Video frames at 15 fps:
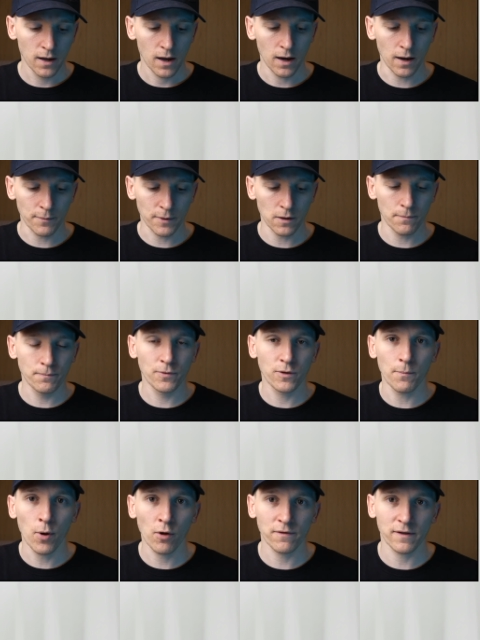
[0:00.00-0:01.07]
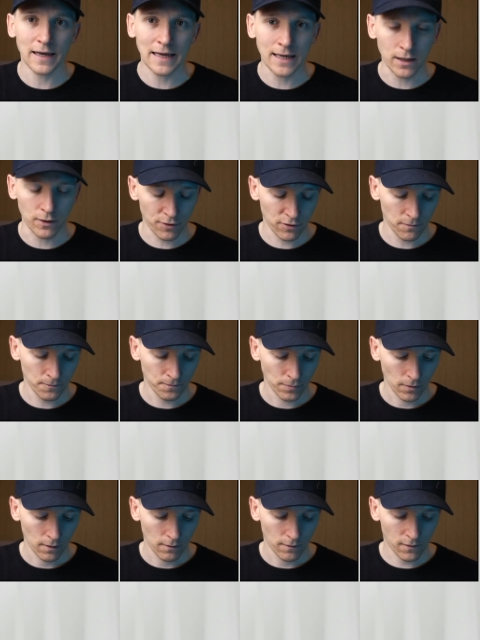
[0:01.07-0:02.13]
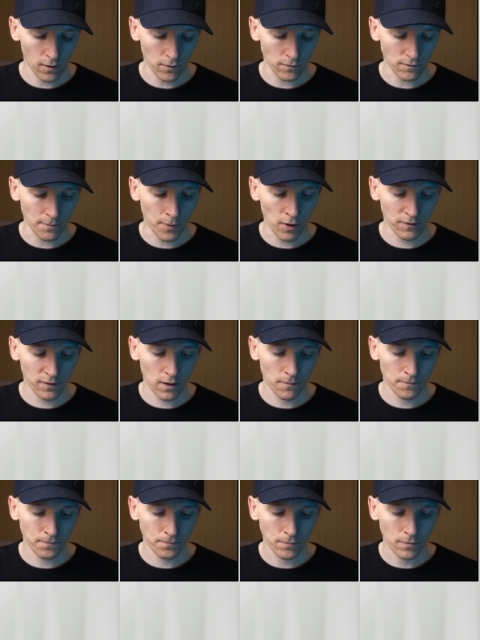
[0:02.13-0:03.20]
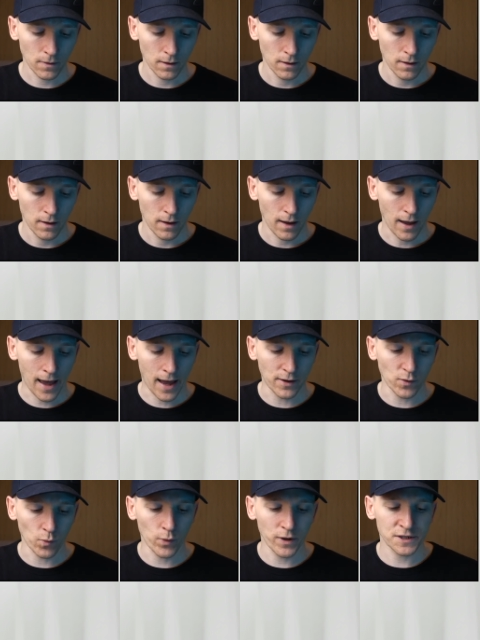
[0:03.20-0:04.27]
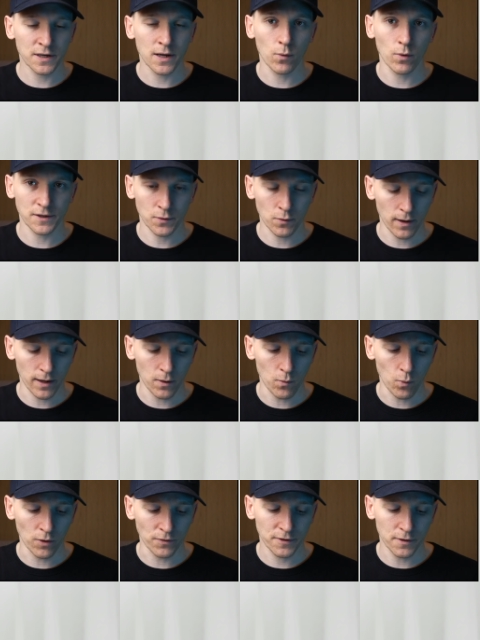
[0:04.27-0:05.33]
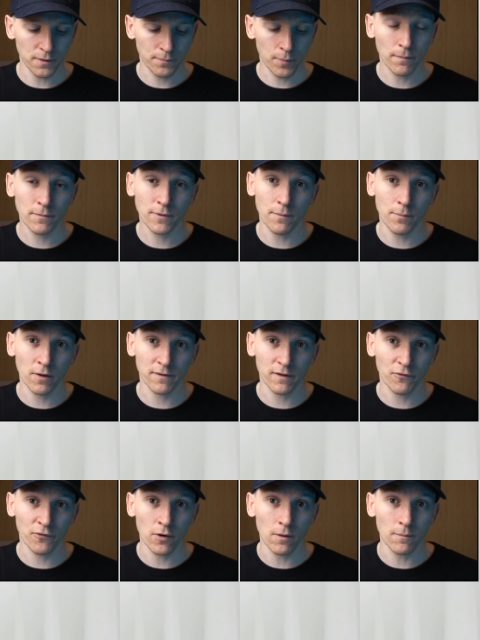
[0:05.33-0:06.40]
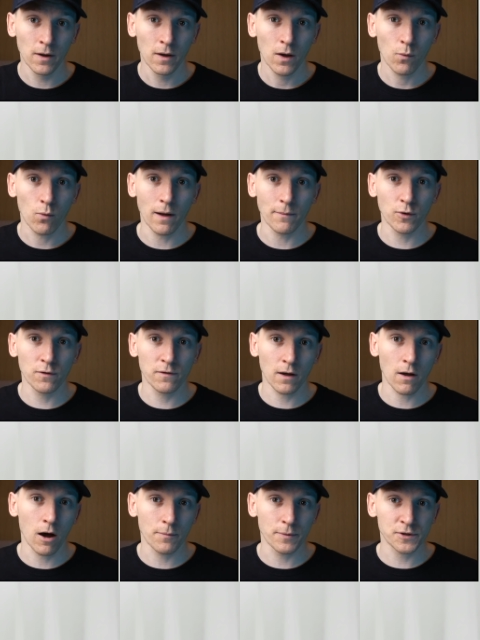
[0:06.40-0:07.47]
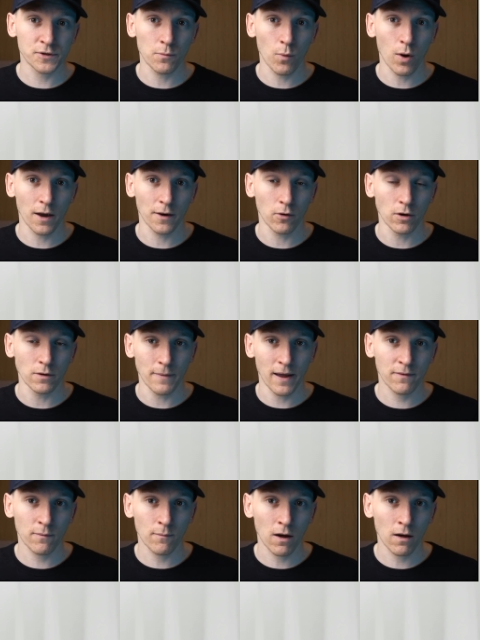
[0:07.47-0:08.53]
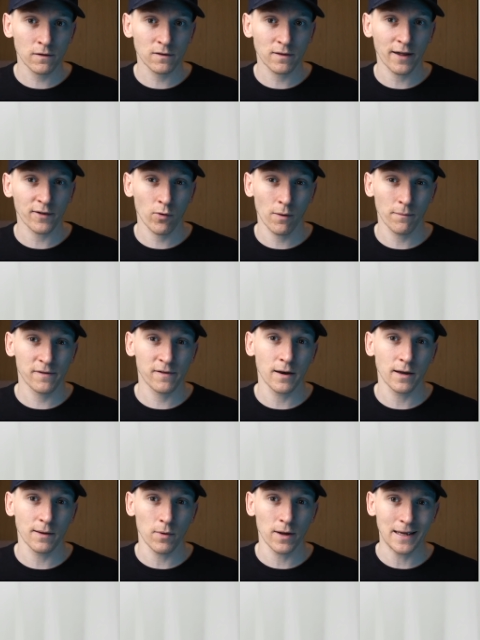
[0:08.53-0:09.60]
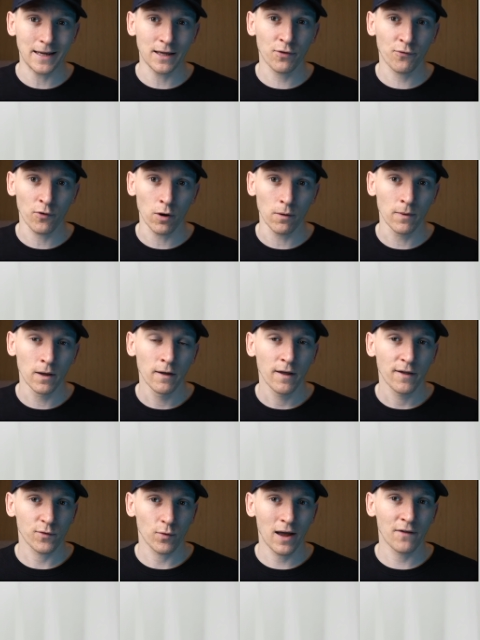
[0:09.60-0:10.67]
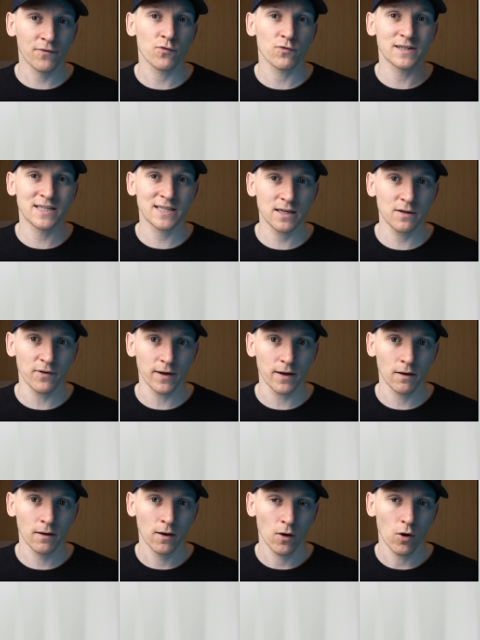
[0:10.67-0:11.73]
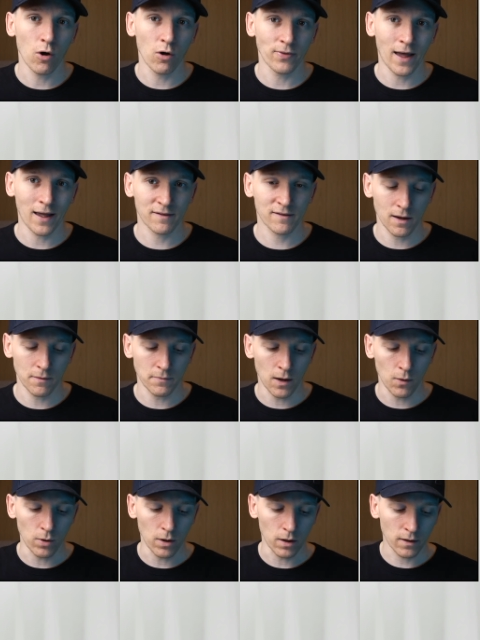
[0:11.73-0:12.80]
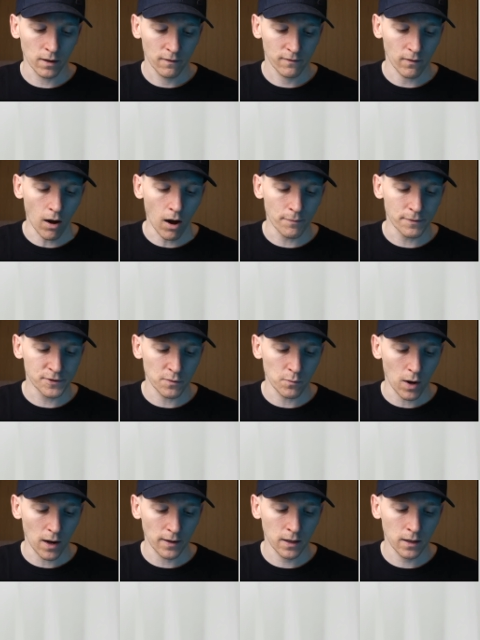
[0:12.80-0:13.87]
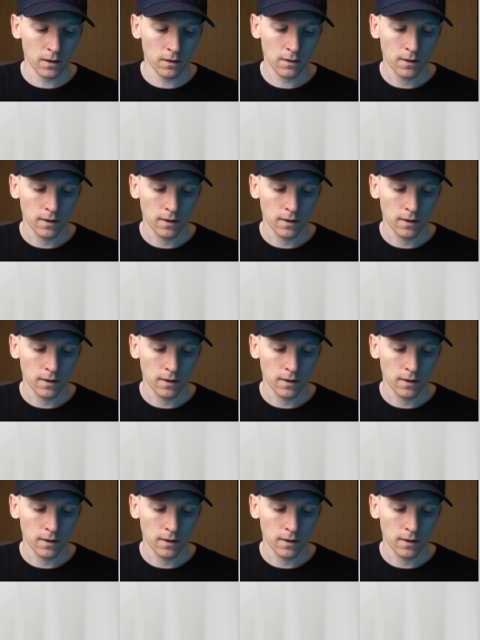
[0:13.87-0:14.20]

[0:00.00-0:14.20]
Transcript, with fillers: and I'm going to deposit E T H. So deposit. And which network do I want to de- deposit from? Well, I'm using Arbitrum one on MetaMask. That's where I'm sending my E T H from. So I have to receive it on that same network. So Arbitrum one here,